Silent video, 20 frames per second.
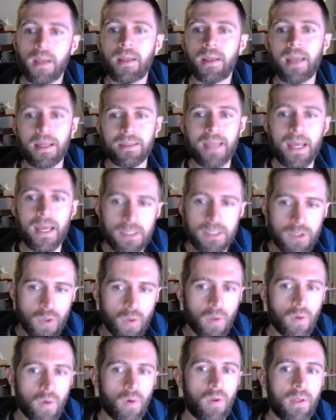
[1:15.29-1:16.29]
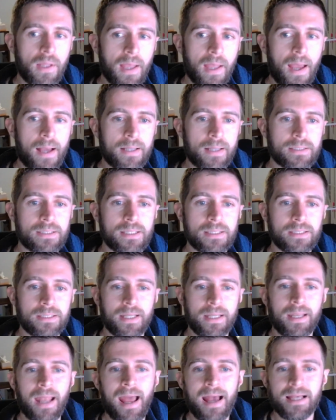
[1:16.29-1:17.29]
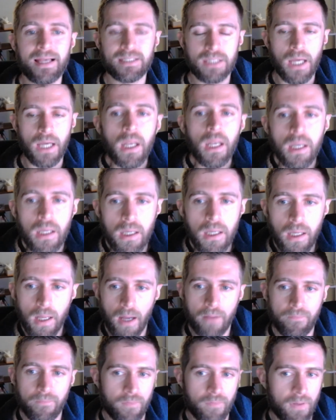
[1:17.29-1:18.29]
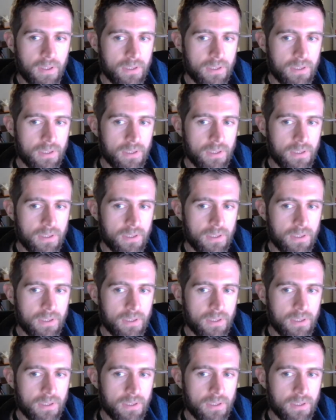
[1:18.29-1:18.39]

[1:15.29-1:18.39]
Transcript: get that into early access, and it has enough